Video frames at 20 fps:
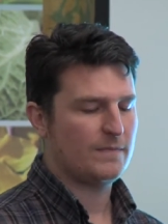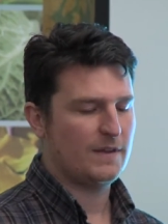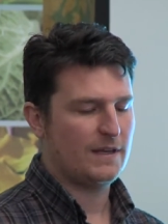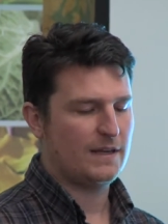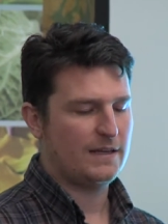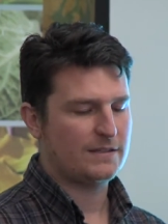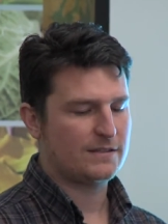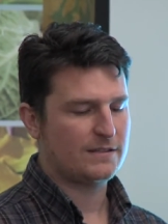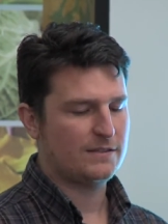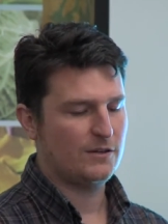
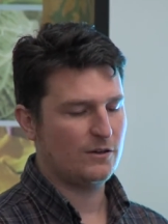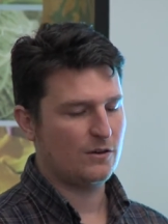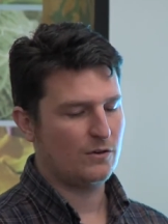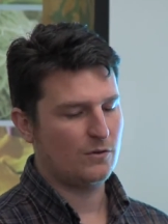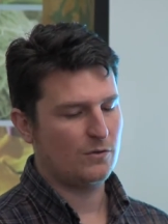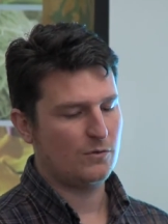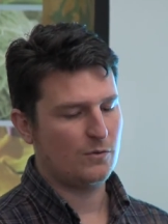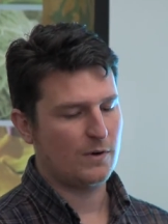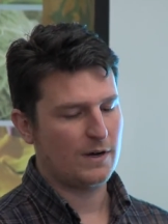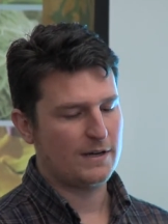It's not
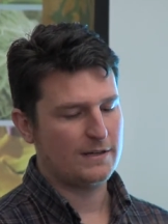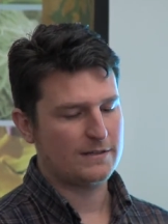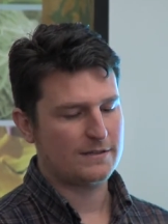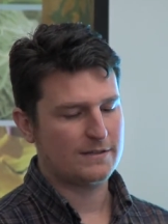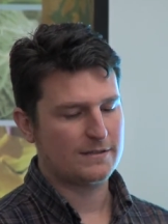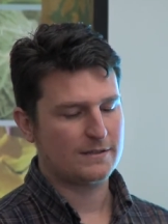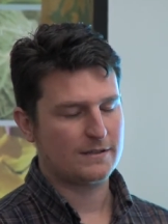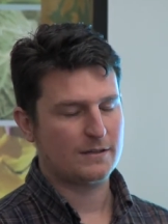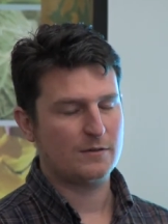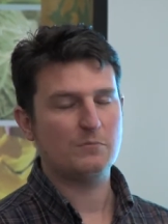
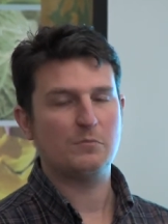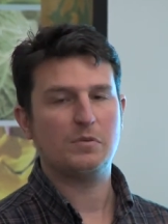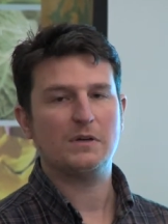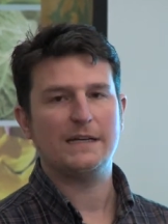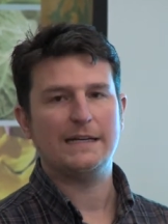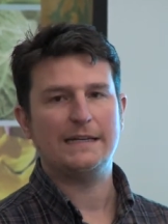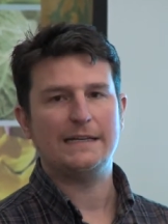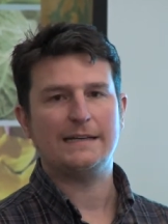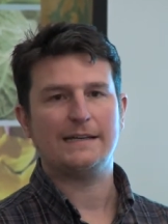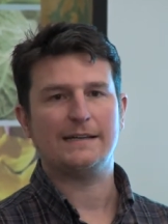always
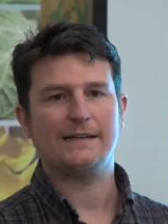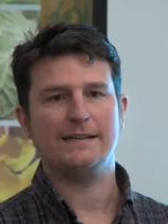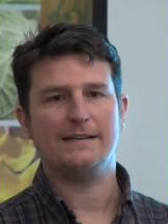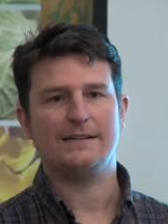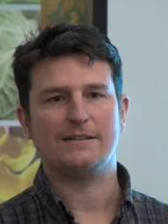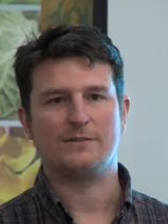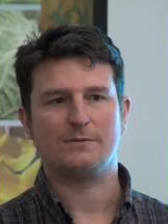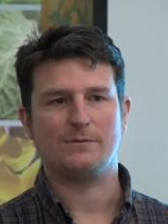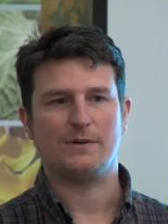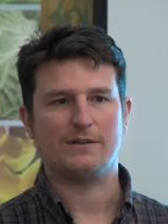completely clear
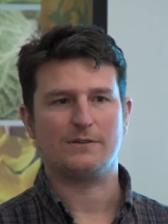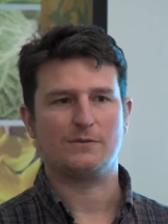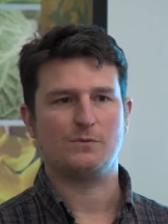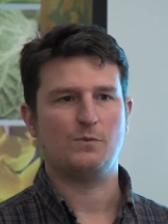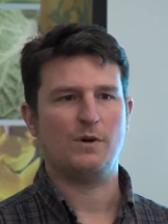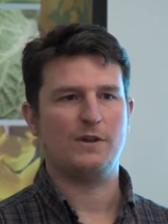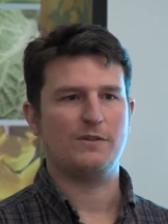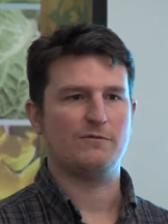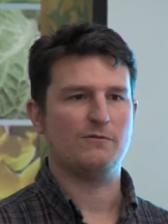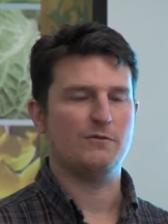to us
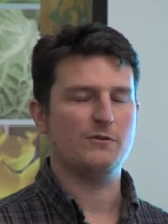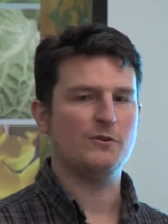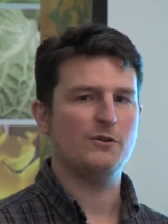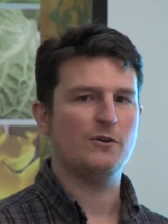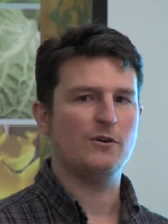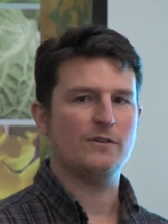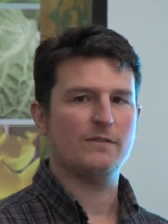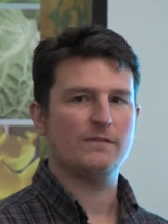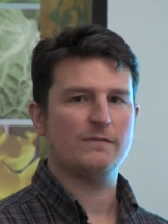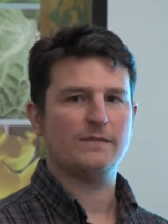whether or
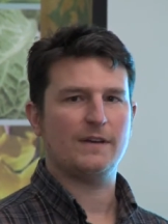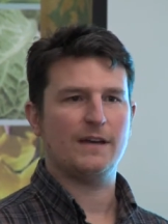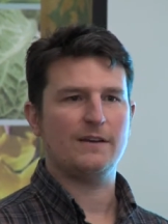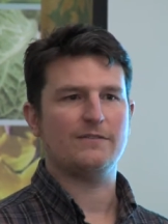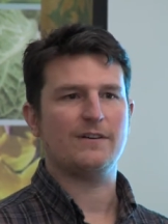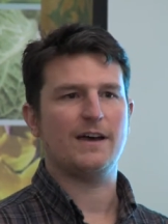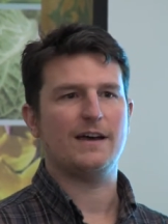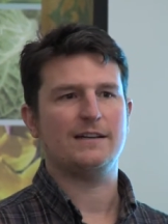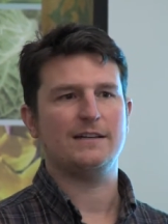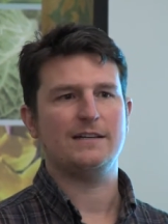not
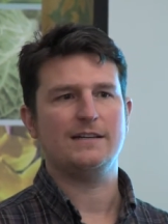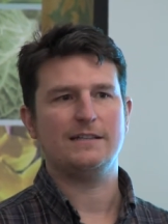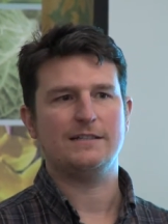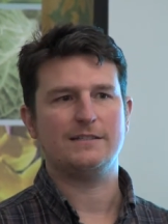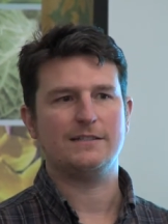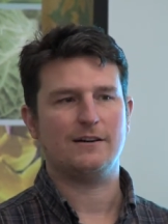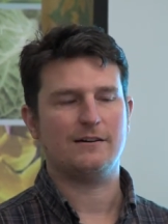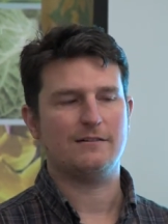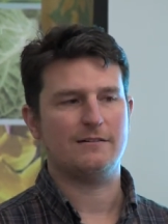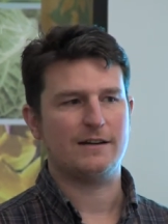they've had any
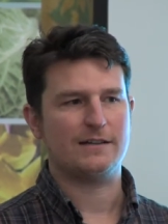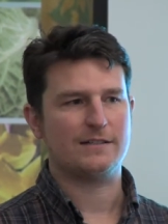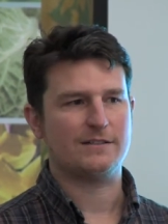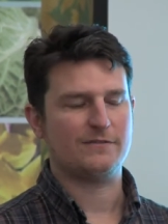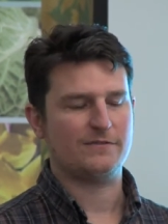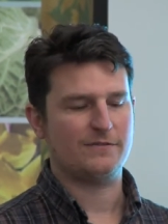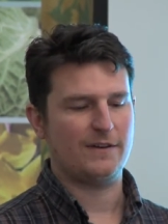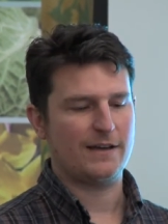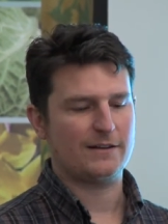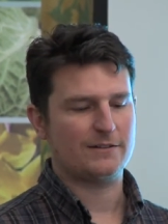direct
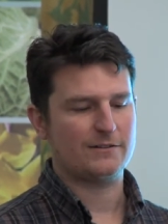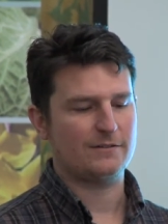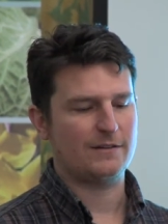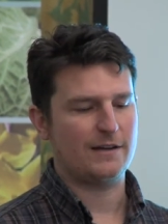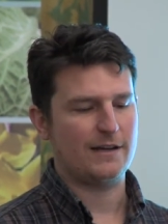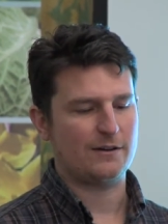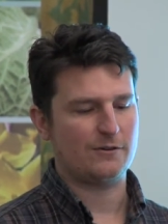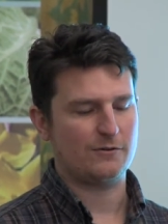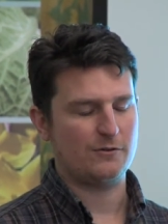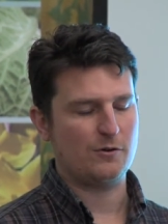effect on
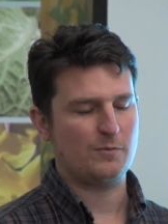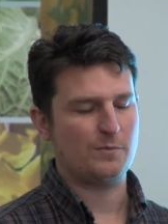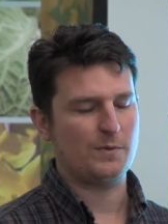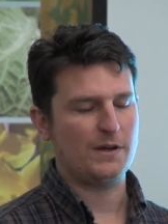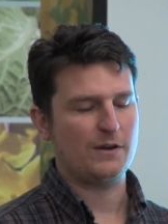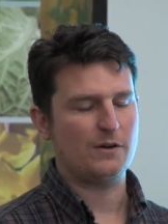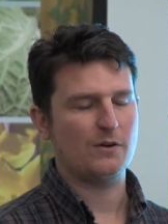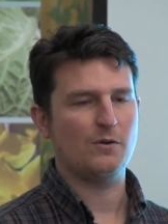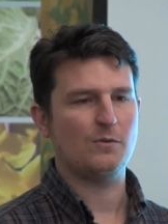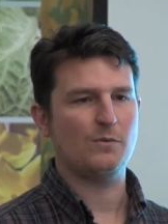our
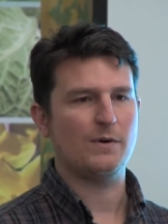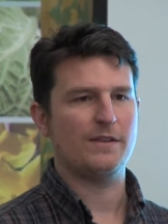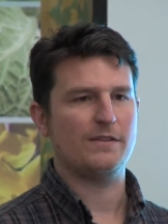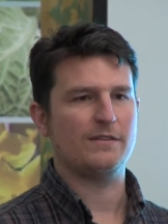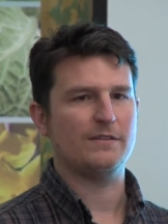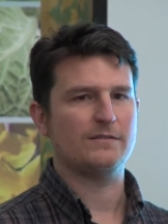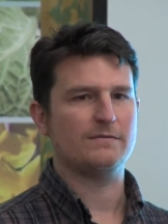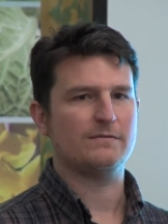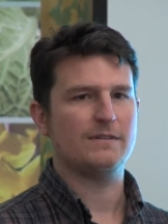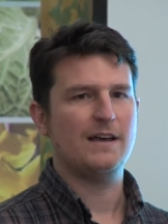cropping, or
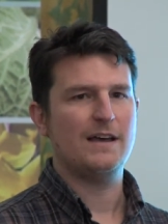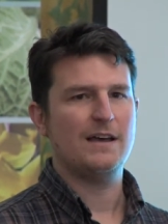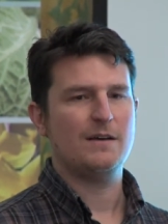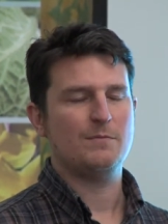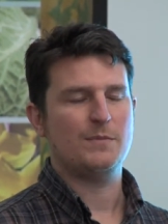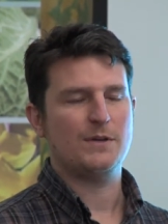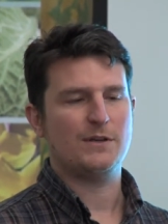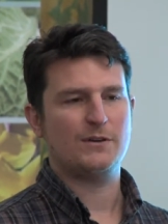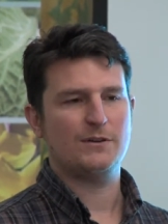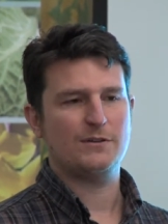whether,
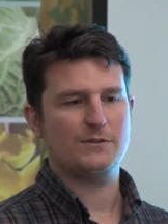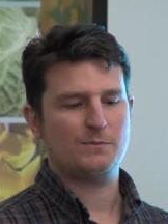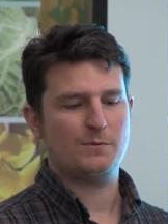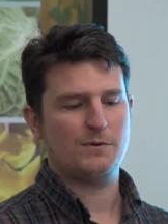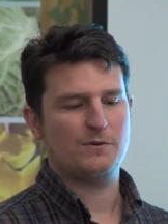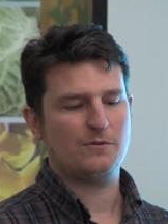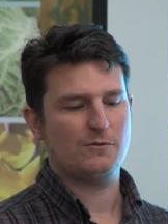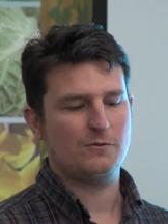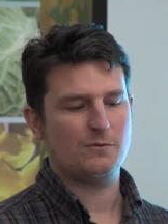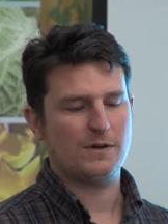because
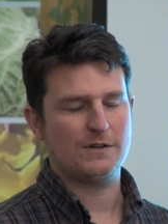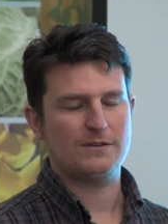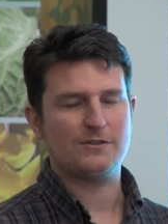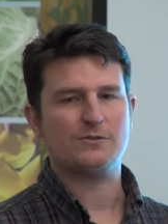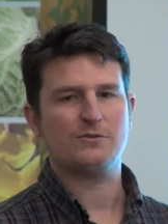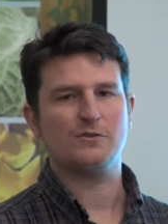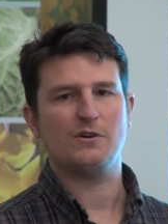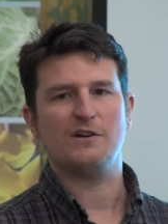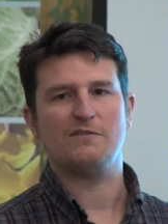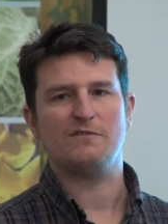we're always
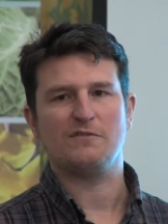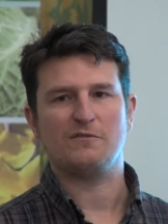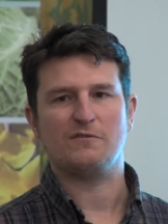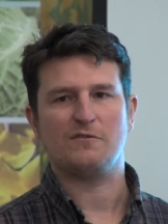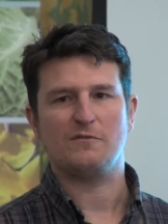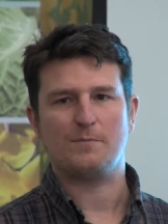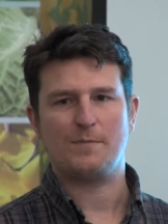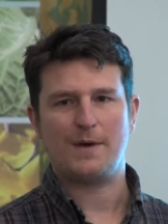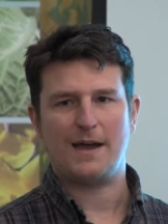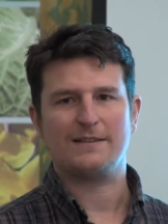striving
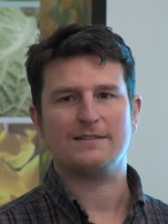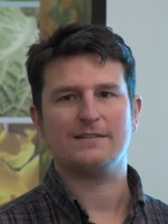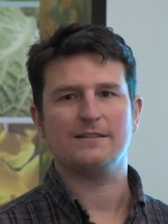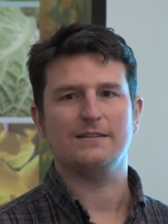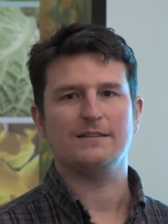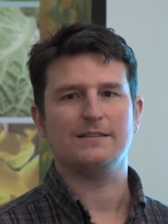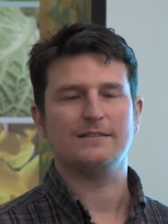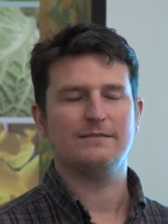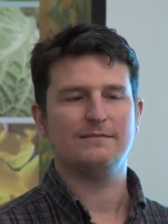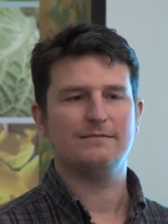for better